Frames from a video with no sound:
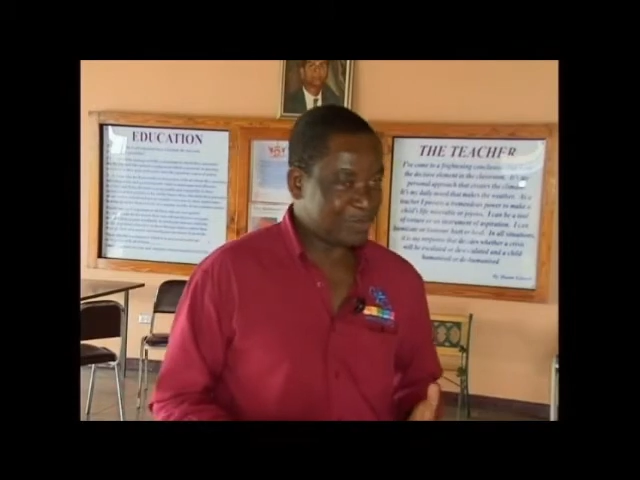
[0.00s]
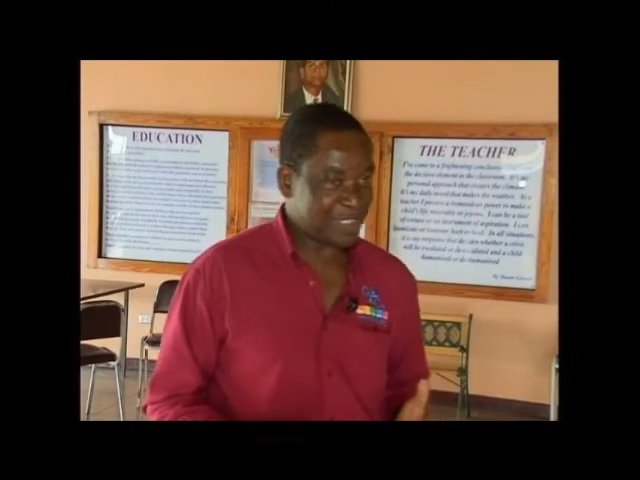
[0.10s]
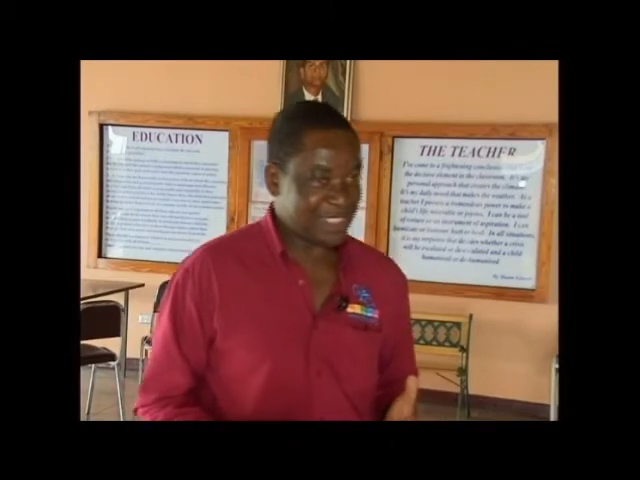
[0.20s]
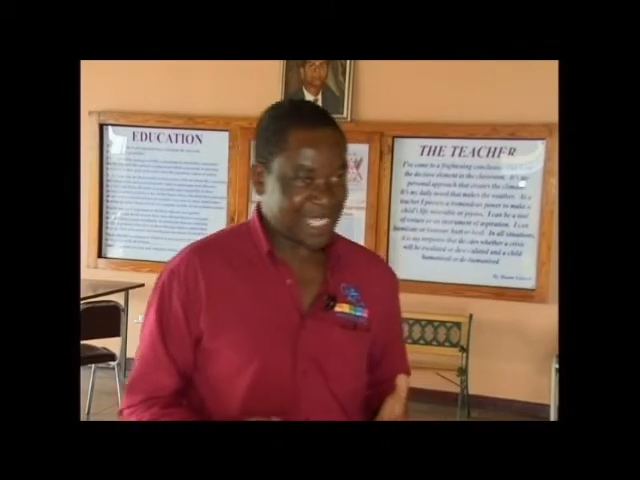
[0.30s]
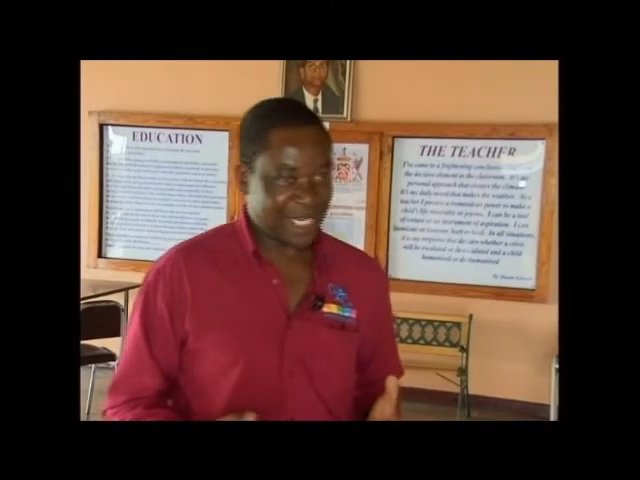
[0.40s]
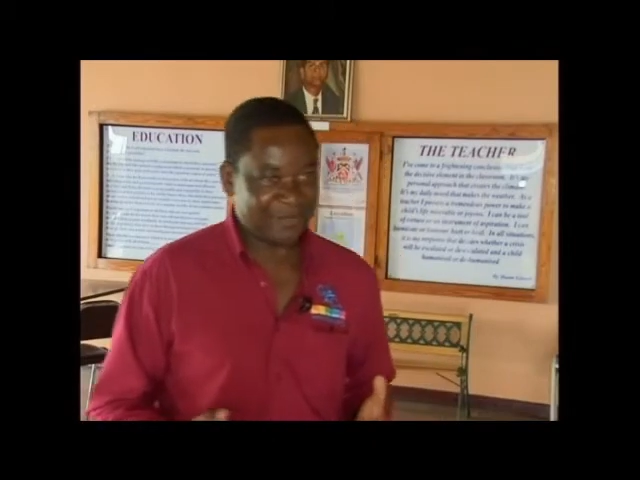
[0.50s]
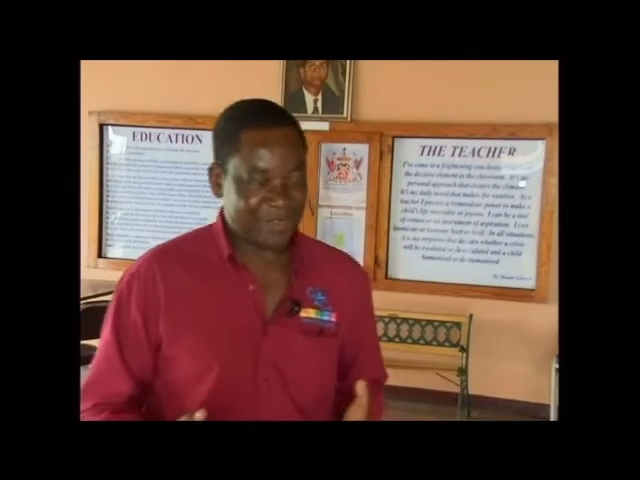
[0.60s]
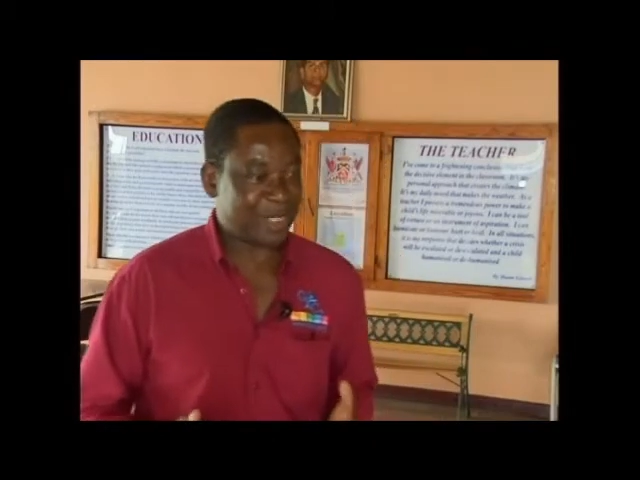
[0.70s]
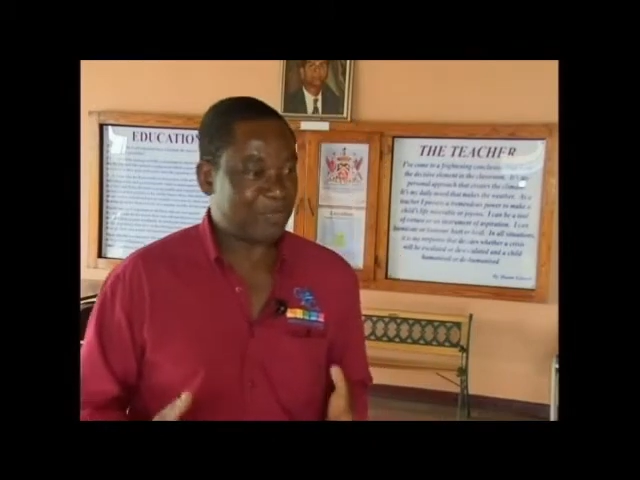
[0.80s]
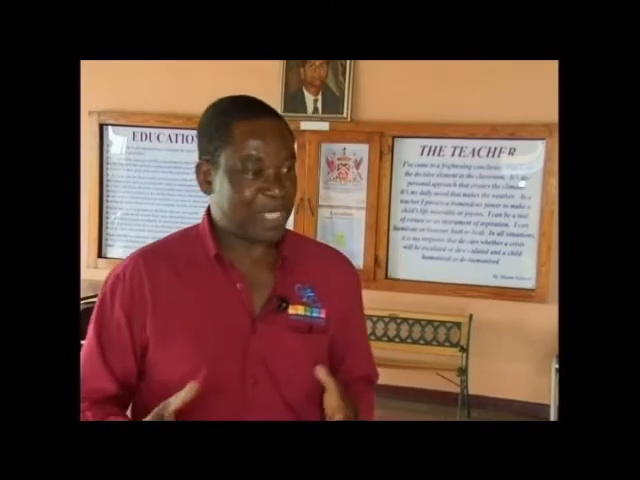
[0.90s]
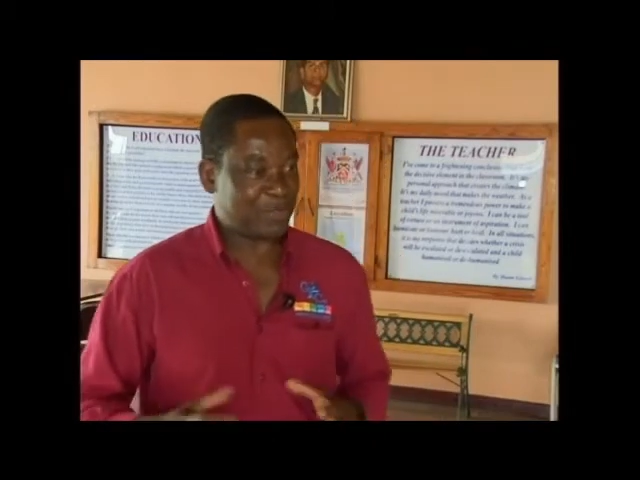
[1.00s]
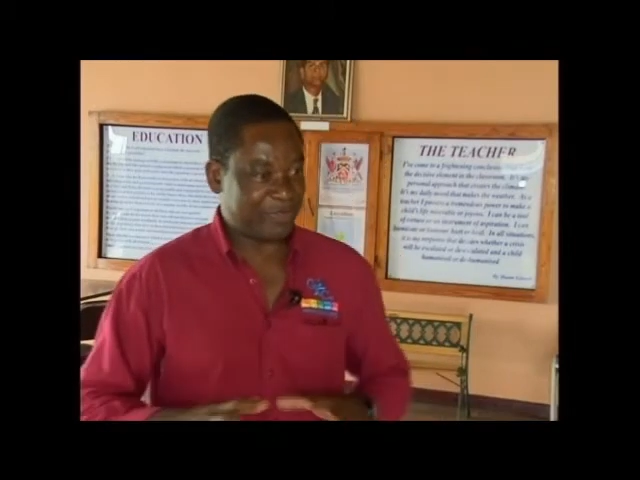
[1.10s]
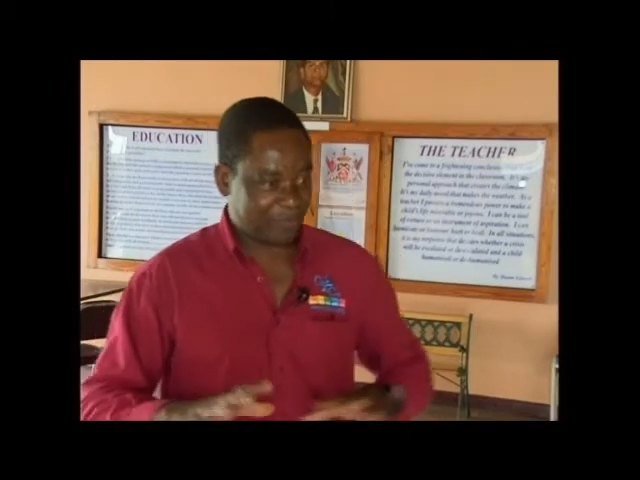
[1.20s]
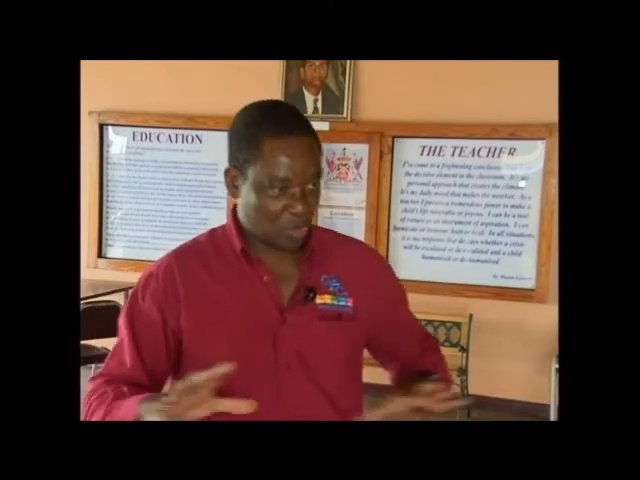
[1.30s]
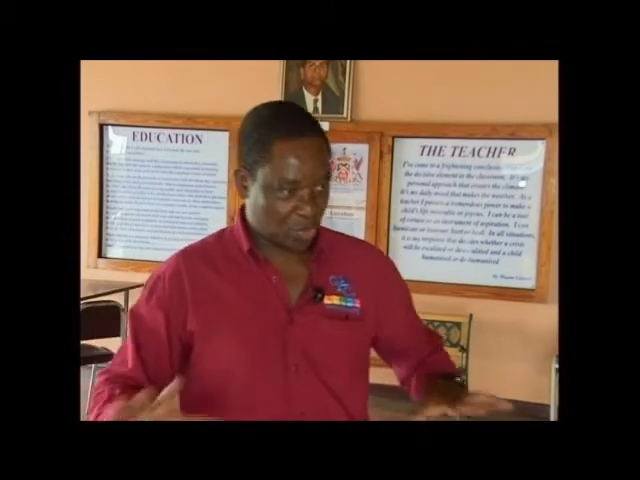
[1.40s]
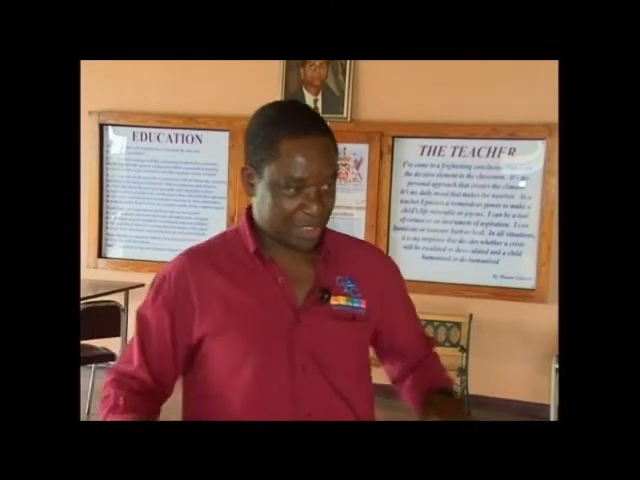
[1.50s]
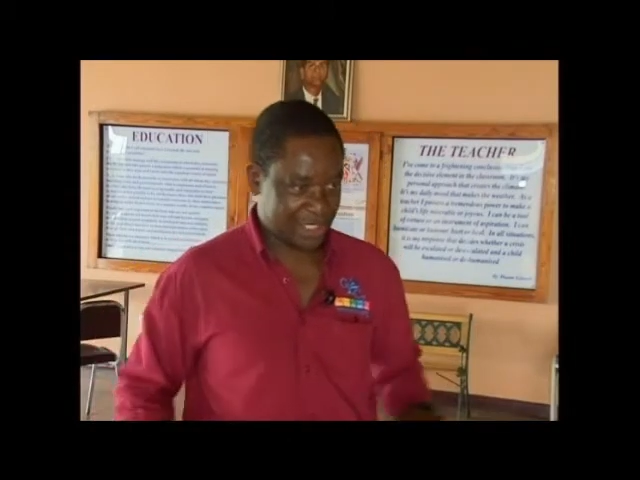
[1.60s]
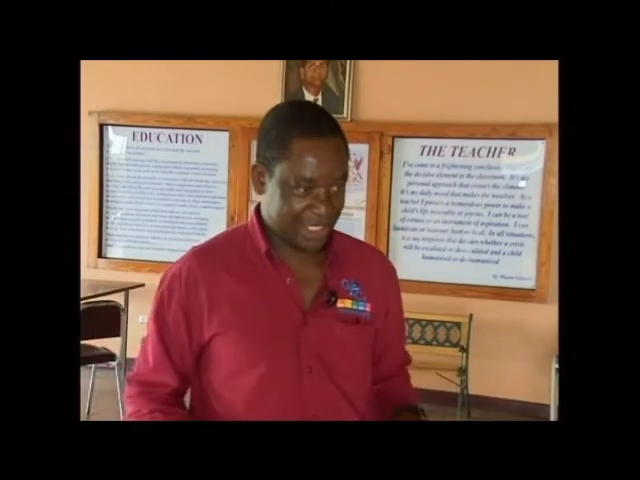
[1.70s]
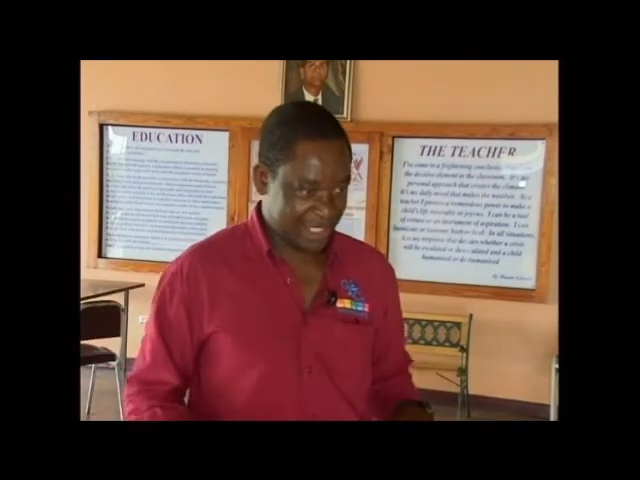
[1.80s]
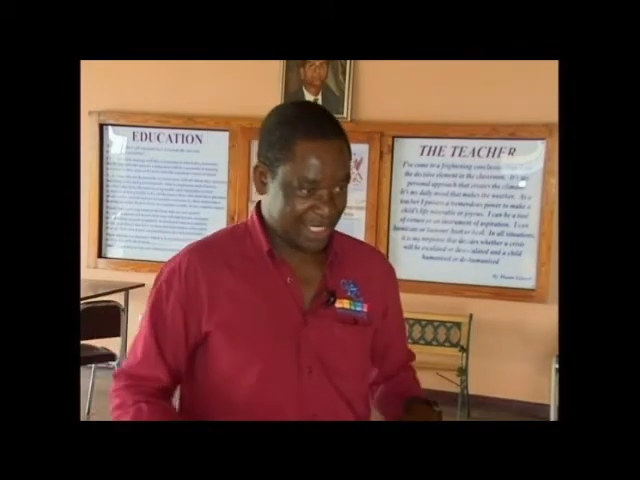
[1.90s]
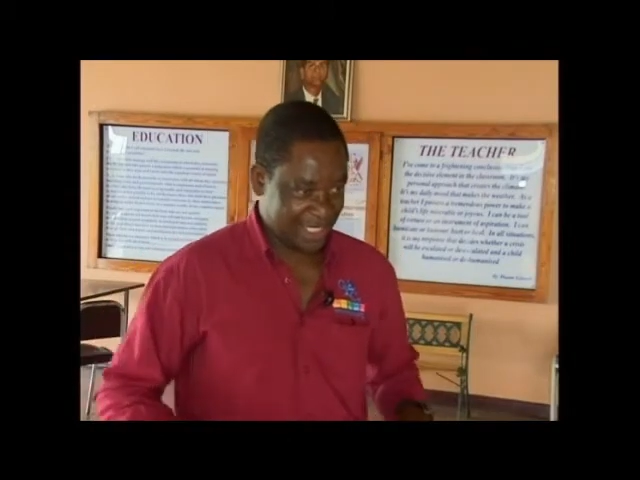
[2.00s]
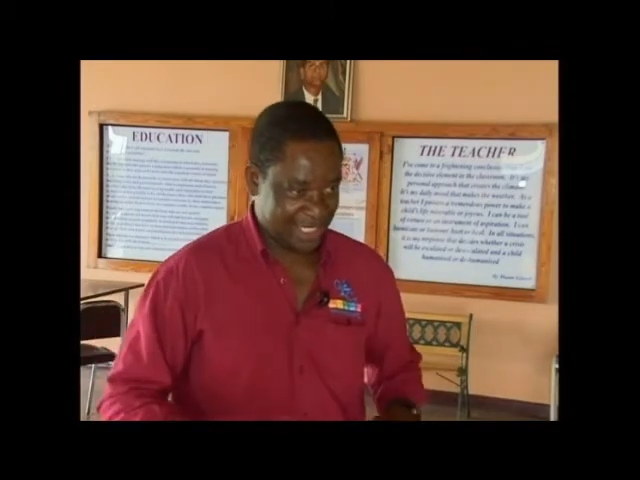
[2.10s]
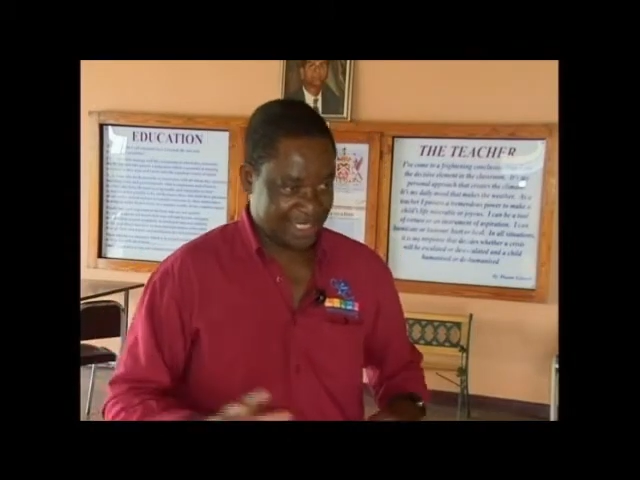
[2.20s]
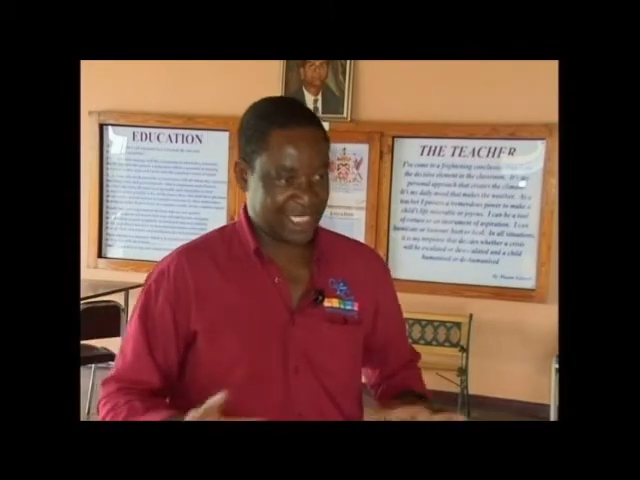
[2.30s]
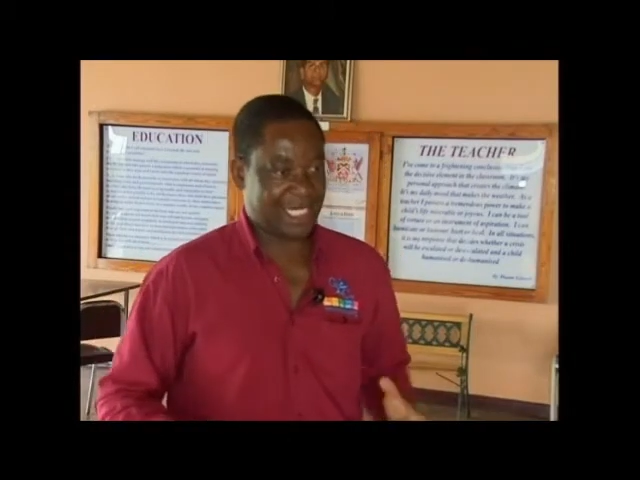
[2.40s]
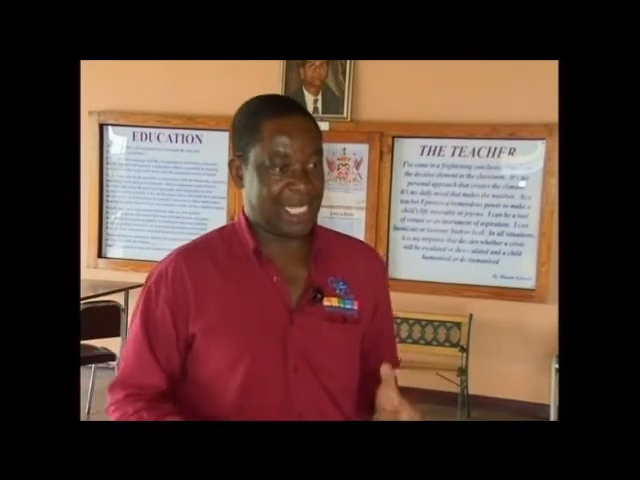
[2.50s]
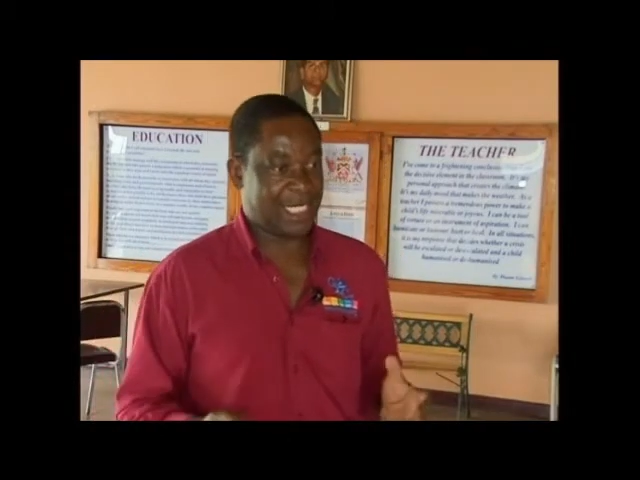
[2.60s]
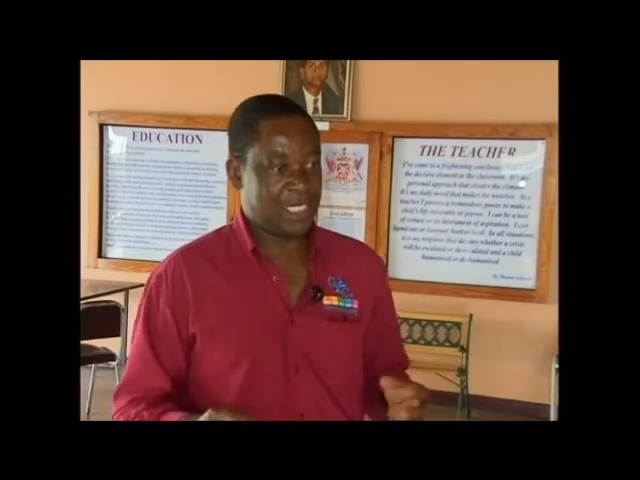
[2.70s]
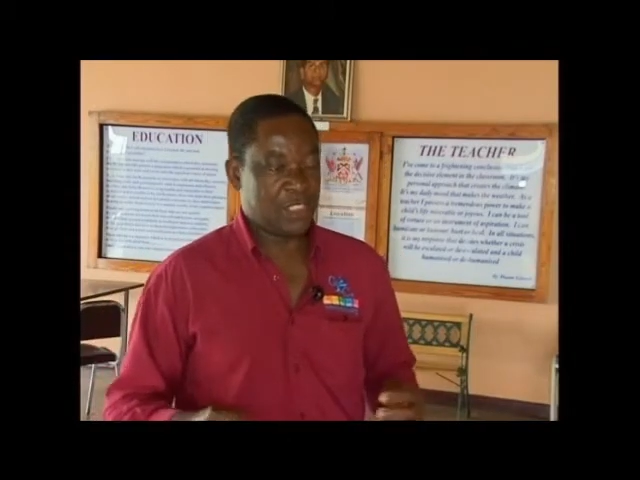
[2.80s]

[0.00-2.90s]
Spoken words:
been done very much before in this area.